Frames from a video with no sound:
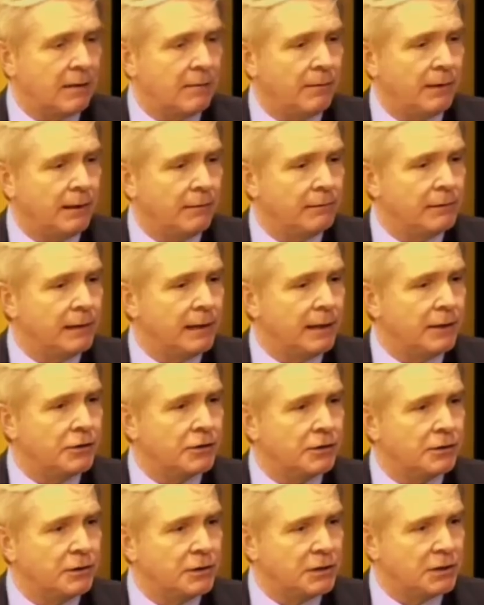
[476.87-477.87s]
in
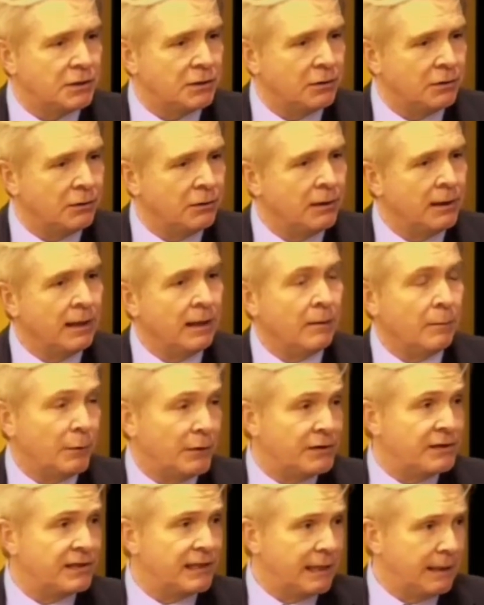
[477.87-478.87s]
relation to
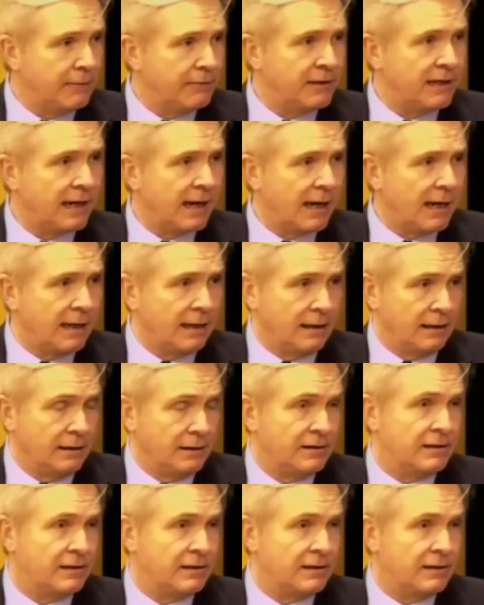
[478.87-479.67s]
perceived gains.